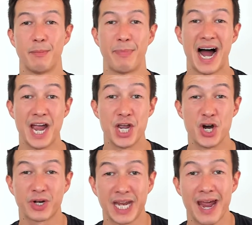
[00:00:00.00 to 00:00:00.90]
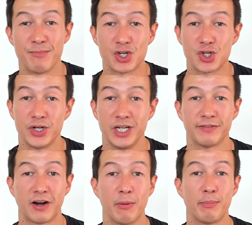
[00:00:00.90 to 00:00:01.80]
biochemistry
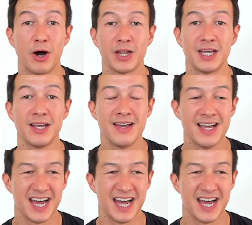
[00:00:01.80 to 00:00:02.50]
of our body.